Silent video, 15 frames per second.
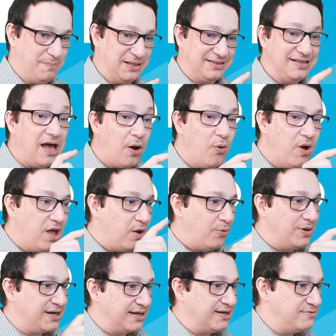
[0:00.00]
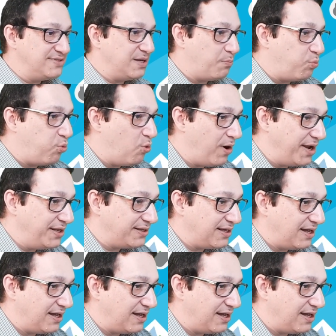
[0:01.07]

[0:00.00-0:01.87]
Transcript: But now we're going to use a point